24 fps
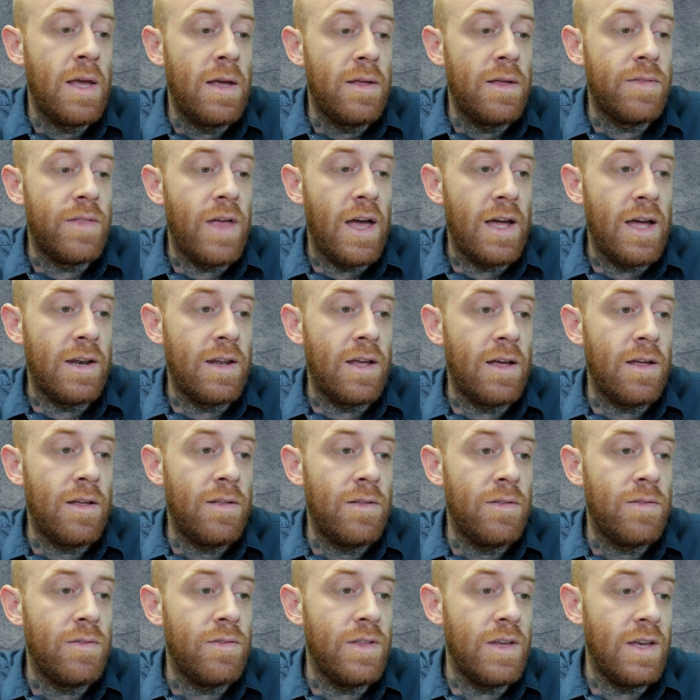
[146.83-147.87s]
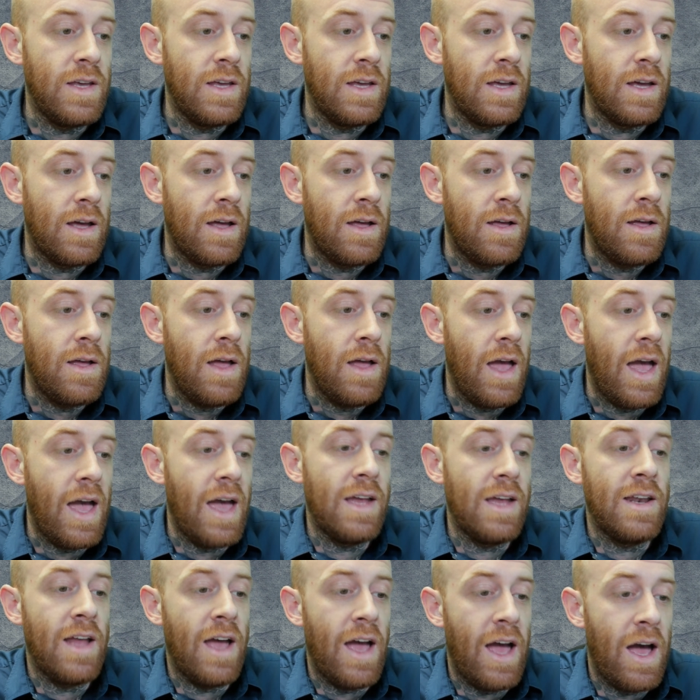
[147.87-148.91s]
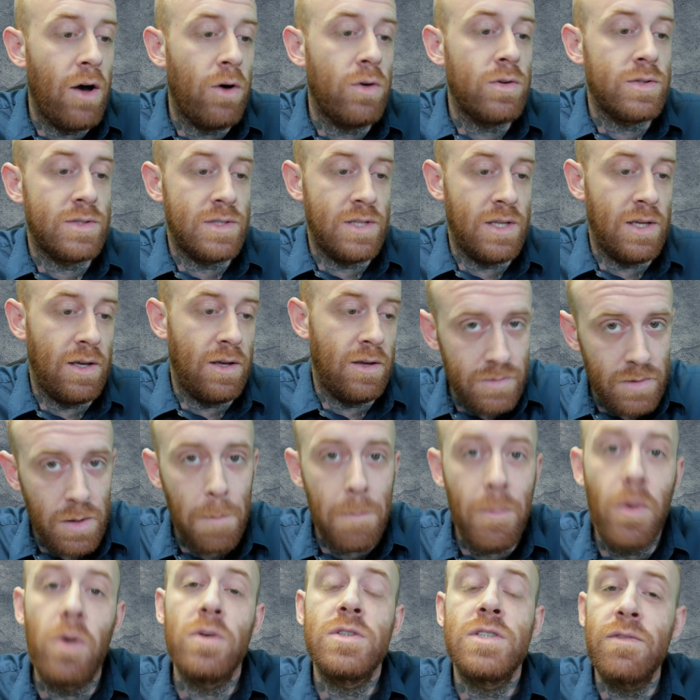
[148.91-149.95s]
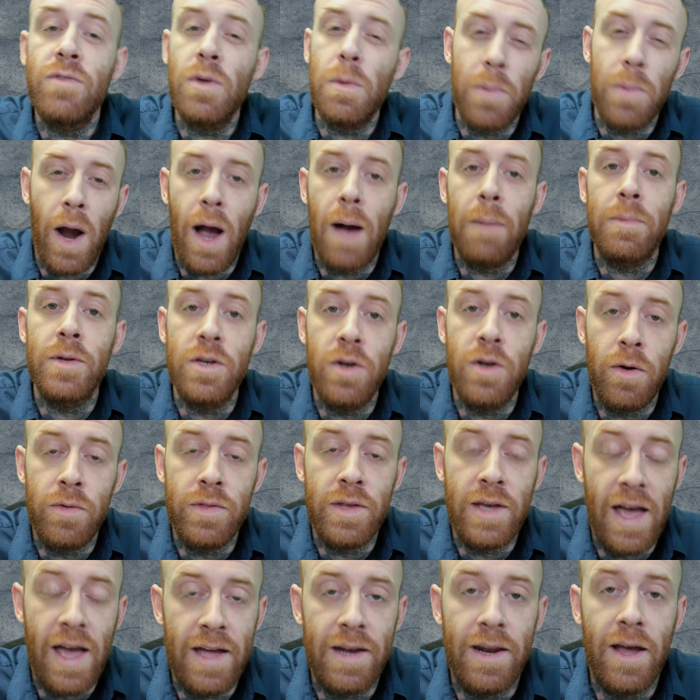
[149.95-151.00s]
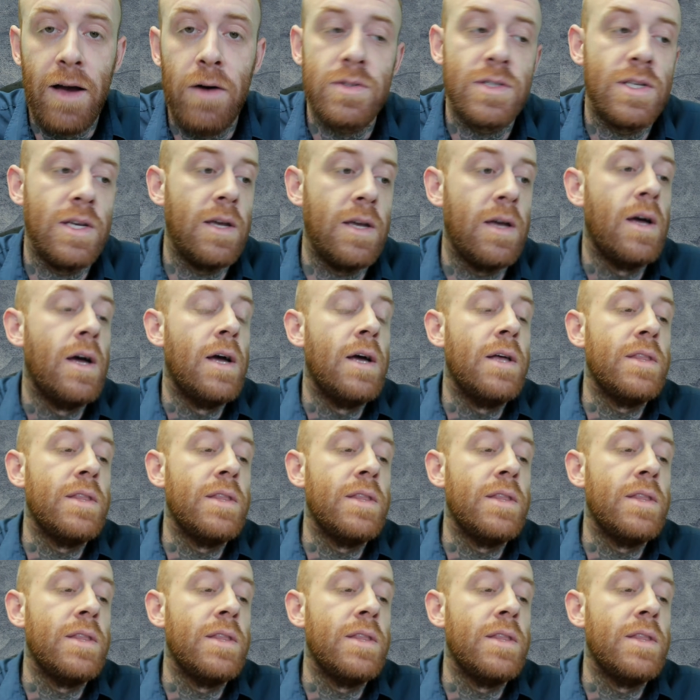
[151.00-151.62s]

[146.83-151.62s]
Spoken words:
Then the NLT. Most of you probably know the NLT.